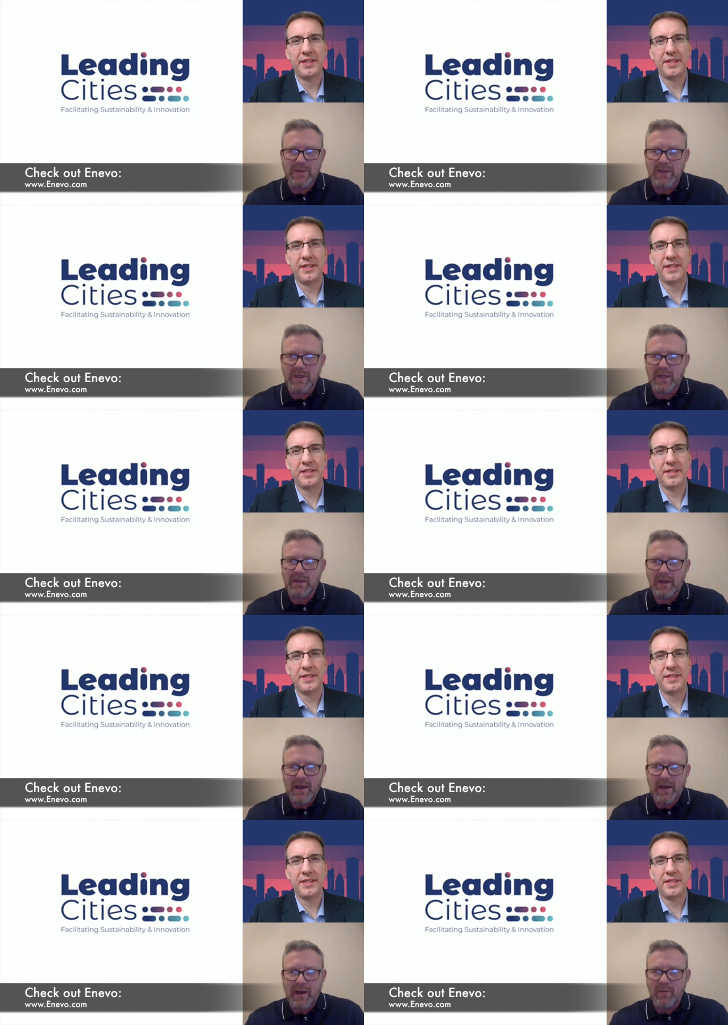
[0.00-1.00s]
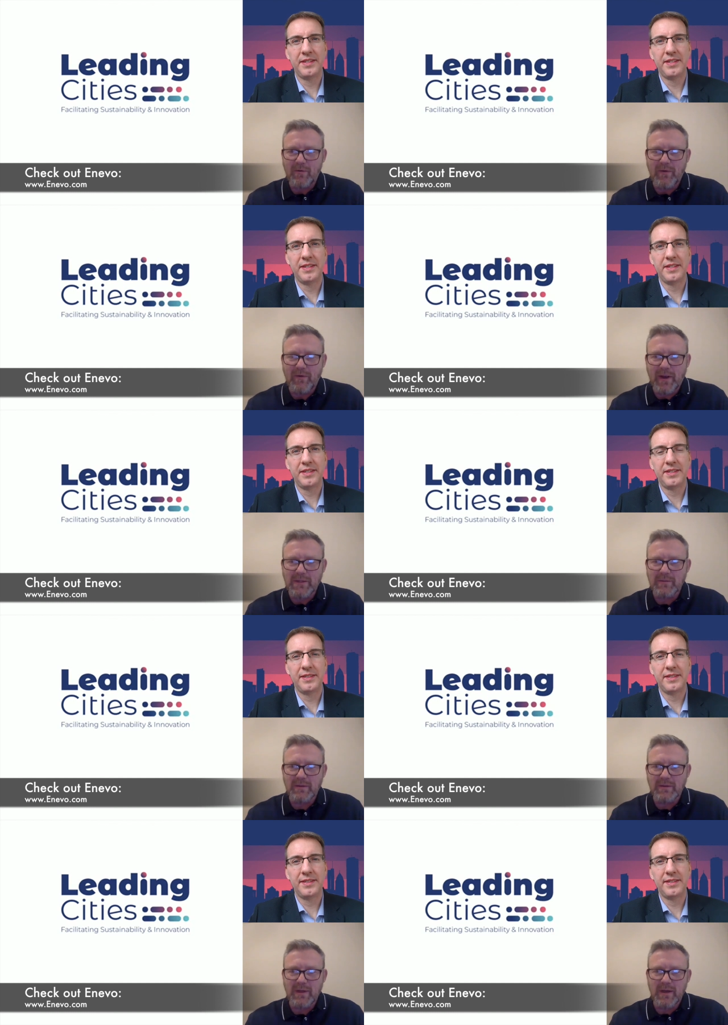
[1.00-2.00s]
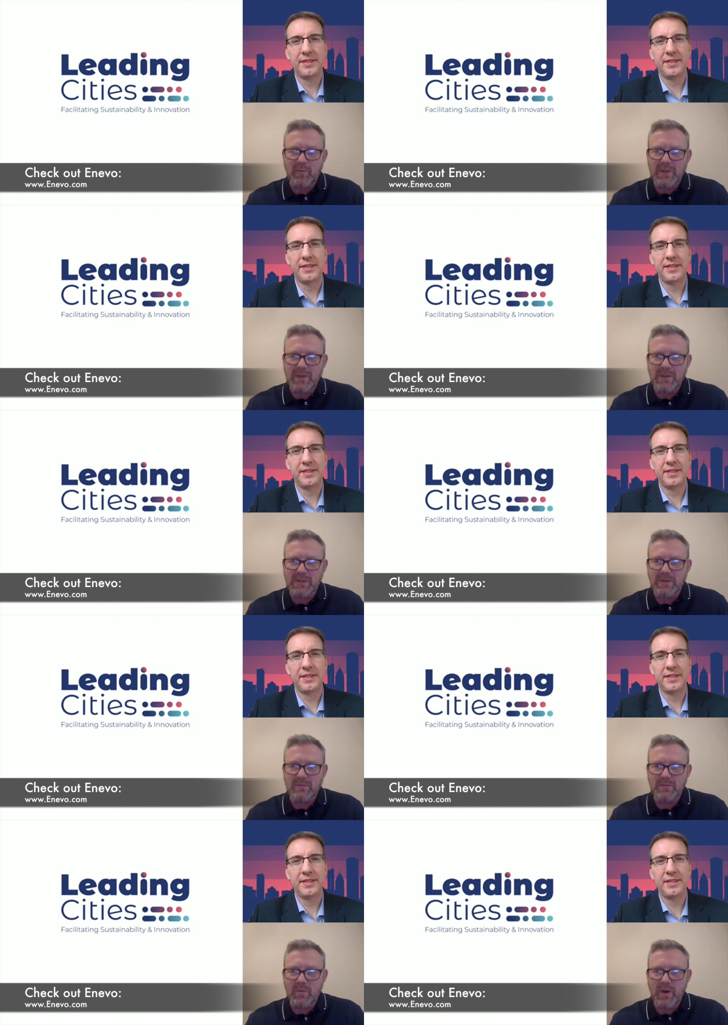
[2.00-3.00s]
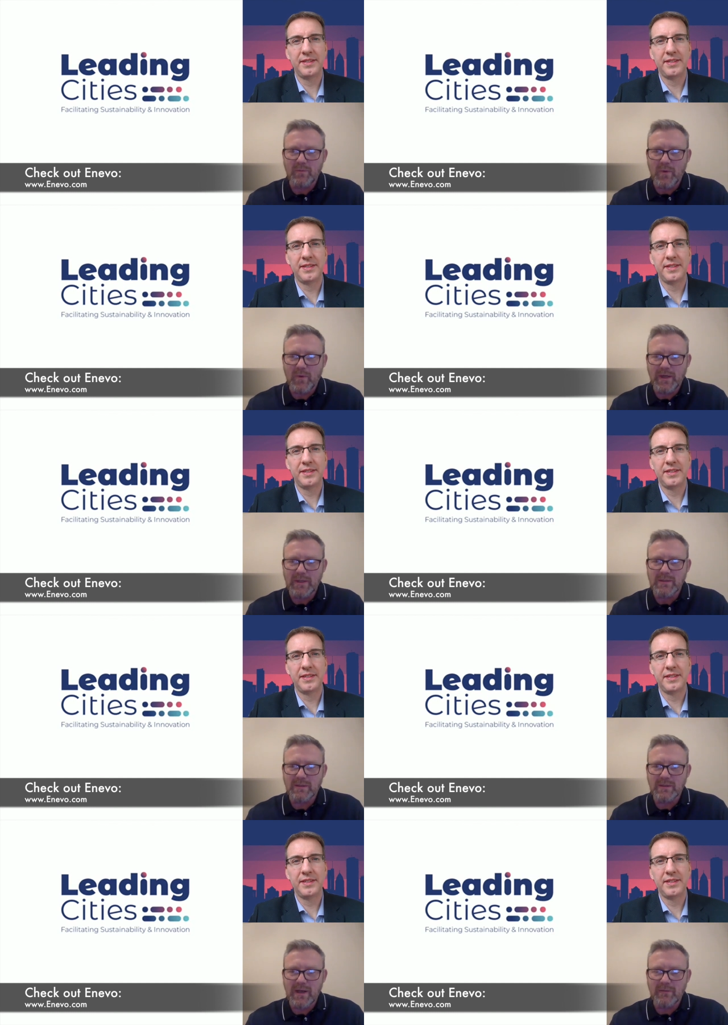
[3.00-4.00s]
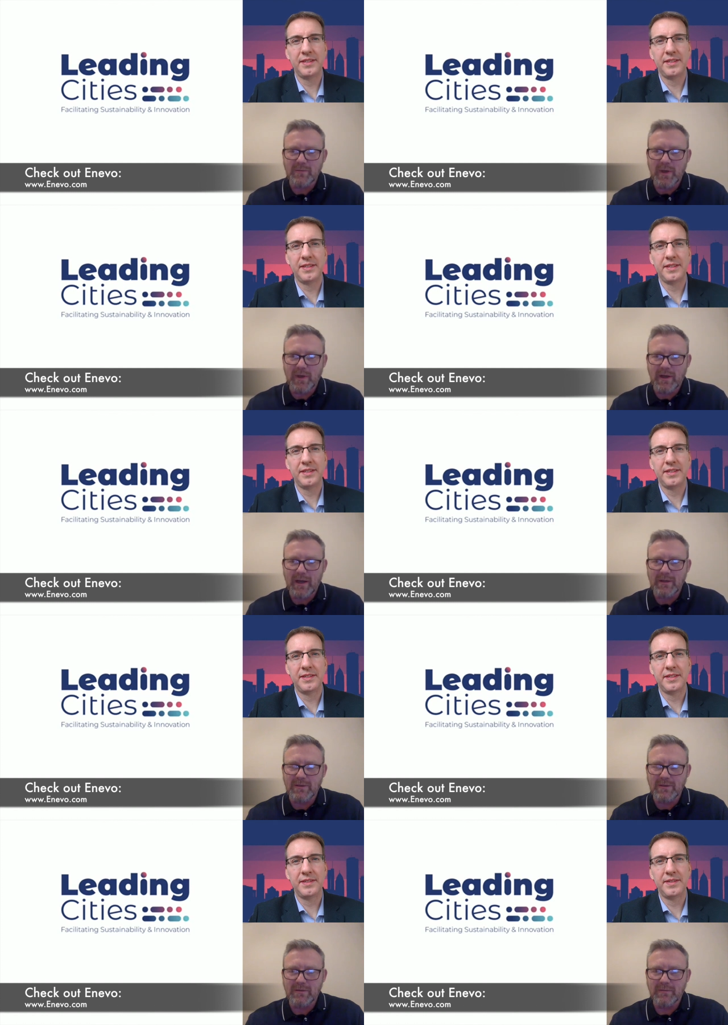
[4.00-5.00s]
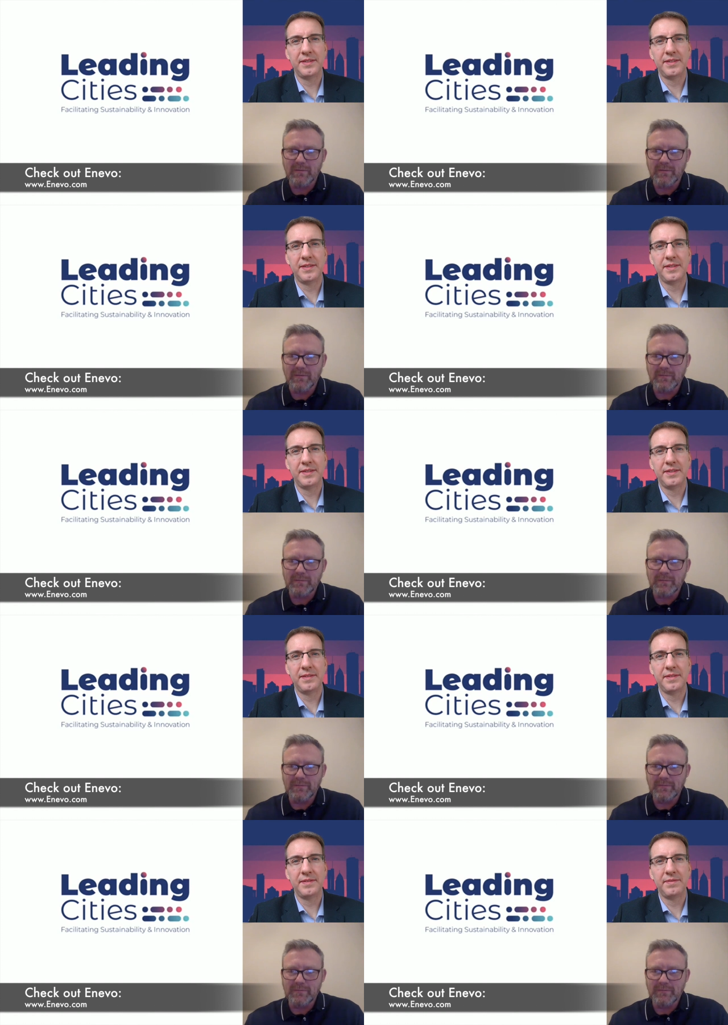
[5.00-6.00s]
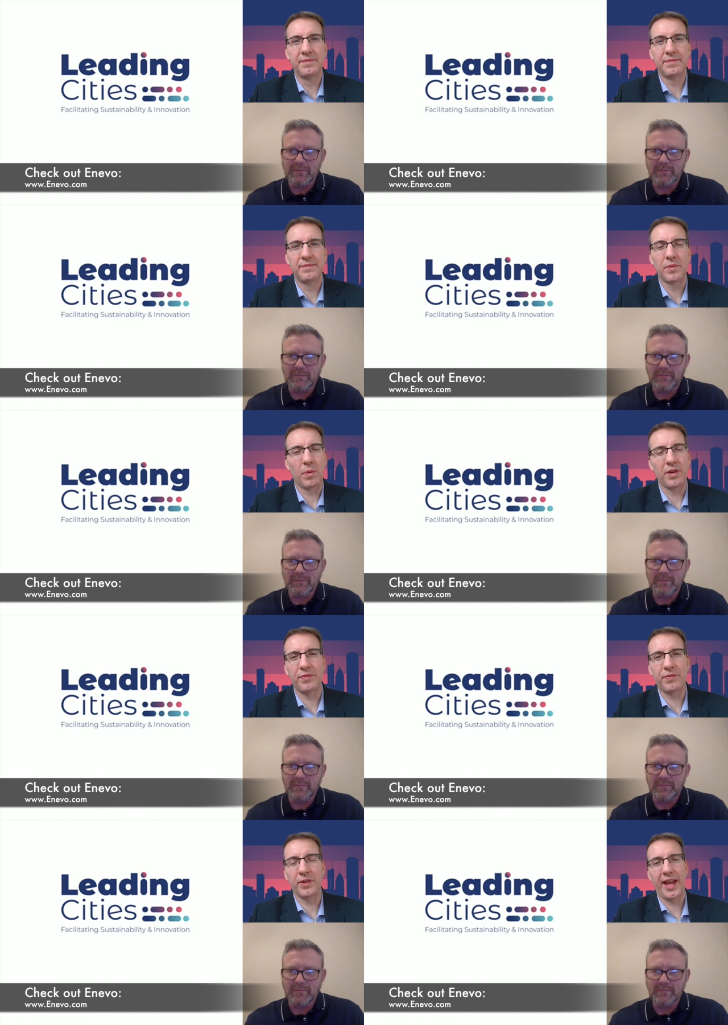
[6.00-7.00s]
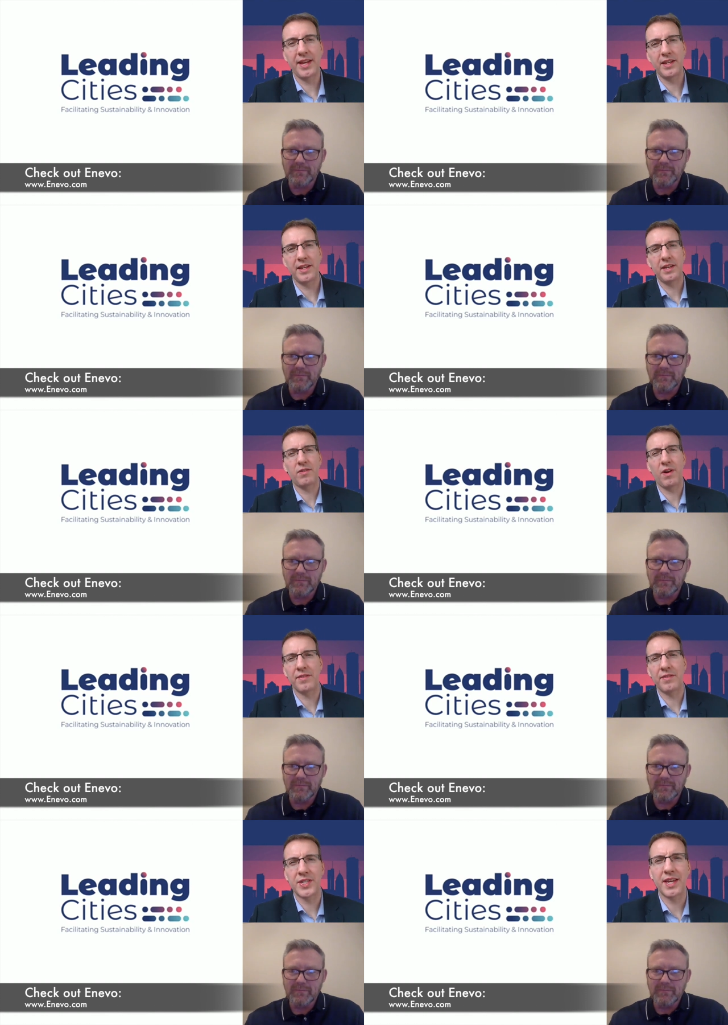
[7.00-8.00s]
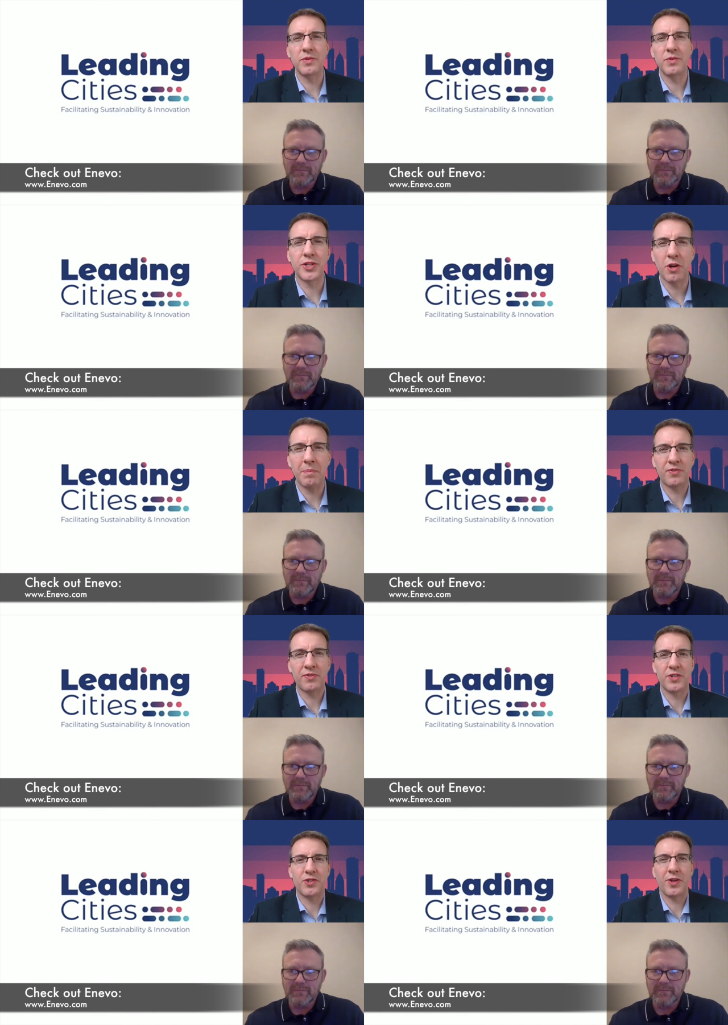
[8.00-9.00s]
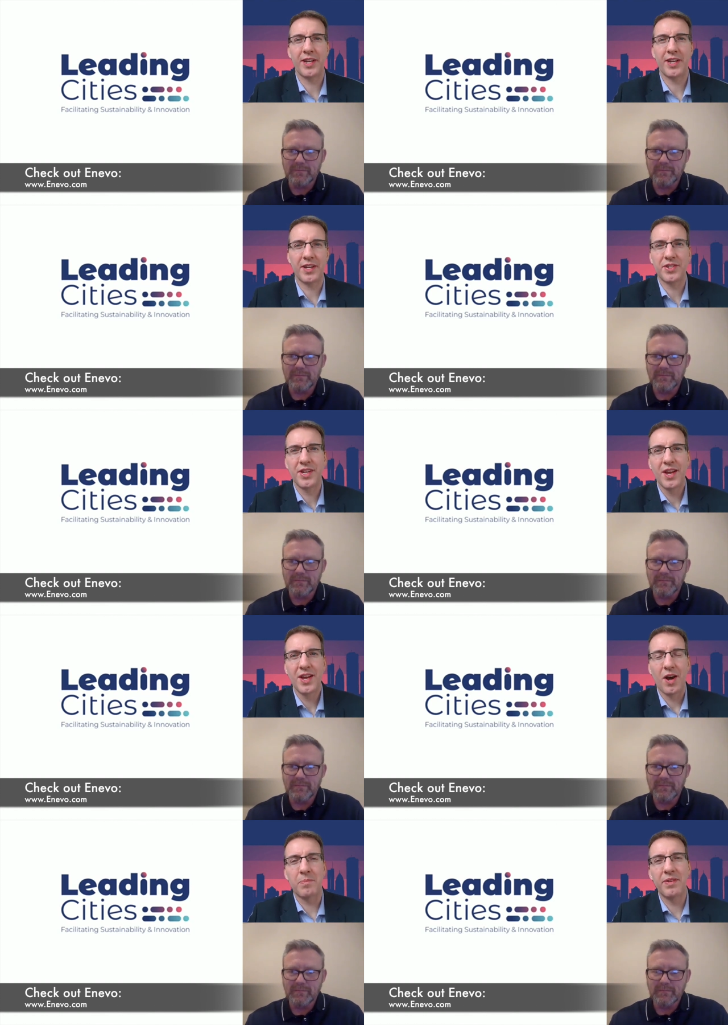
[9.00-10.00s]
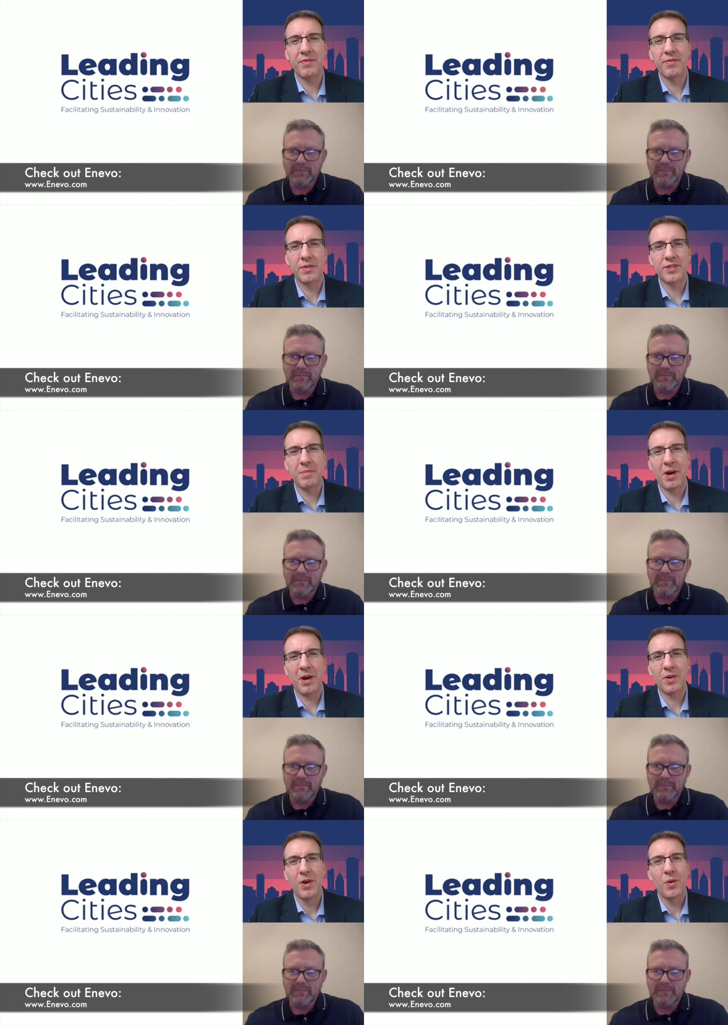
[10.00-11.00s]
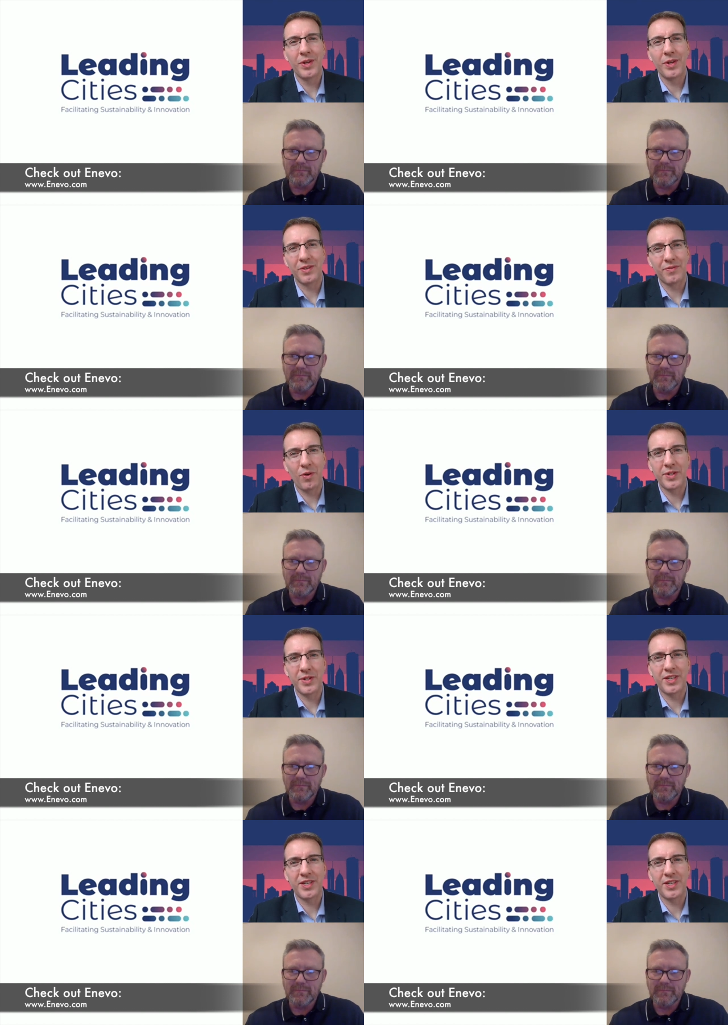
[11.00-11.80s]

Speaker 1: you can see how we're affecting uh, business and, and waste and how it's being collected.
Speaker 2: Wonderful. Andy Crofts, thank you so much for joining us on Preview of Tomorrow. We look forward to hearing